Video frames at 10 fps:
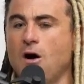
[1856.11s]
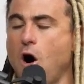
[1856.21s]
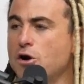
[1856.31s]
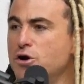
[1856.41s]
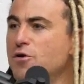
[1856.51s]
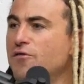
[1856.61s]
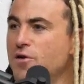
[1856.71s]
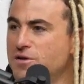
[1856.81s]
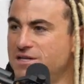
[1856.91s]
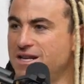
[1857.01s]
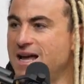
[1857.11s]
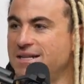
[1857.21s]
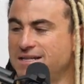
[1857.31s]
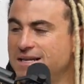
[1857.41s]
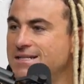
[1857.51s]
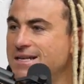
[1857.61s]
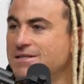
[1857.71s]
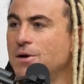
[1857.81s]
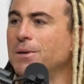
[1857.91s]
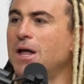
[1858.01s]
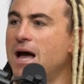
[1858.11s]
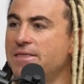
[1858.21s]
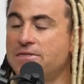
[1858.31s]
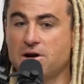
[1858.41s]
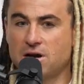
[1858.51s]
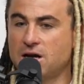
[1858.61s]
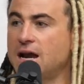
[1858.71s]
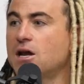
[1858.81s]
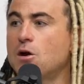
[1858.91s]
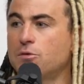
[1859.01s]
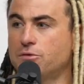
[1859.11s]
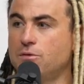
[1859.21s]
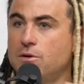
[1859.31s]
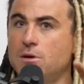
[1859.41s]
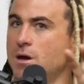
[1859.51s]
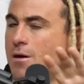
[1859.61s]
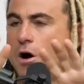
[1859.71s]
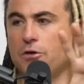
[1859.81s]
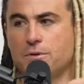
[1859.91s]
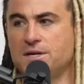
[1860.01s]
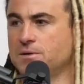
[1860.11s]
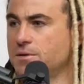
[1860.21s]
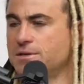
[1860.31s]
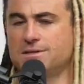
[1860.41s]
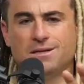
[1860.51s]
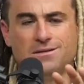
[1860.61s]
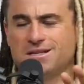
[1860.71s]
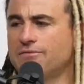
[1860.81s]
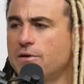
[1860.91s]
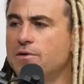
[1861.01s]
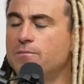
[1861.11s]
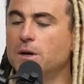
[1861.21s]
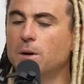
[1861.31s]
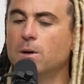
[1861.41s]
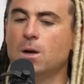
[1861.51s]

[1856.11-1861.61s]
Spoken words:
our university as it exists online that they're going to kind of go through and all the resources and stuff that we've built.